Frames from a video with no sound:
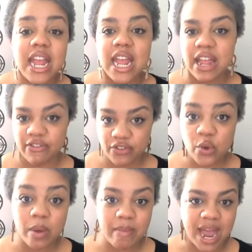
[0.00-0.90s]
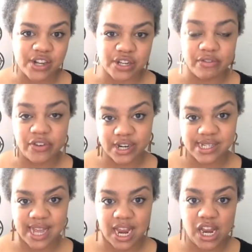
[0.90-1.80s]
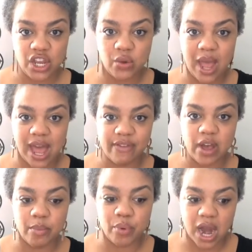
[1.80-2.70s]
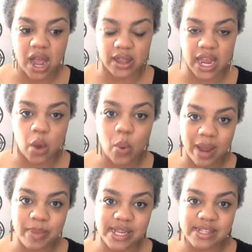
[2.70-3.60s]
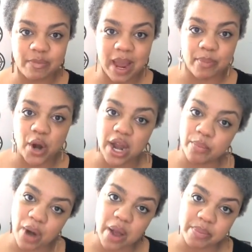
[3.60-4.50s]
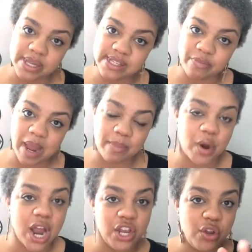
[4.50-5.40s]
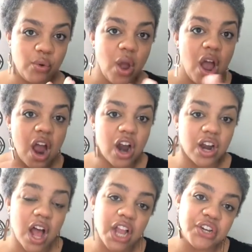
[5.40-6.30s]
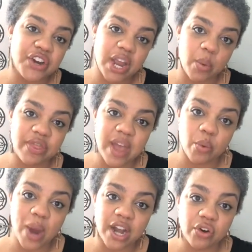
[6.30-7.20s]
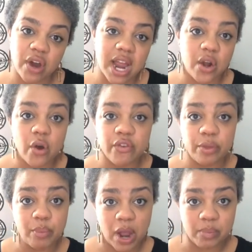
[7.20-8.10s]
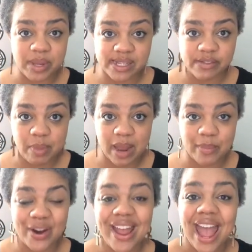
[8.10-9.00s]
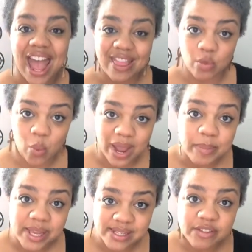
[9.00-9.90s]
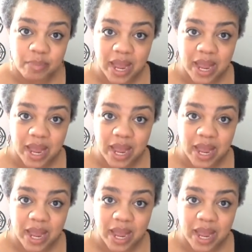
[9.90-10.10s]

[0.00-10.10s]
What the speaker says: If you imagine for a second, you have a brown, like a white piece of paper and a brown piece of paper, and you are coloring with that red crayon over the brown piece of paper and the white piece of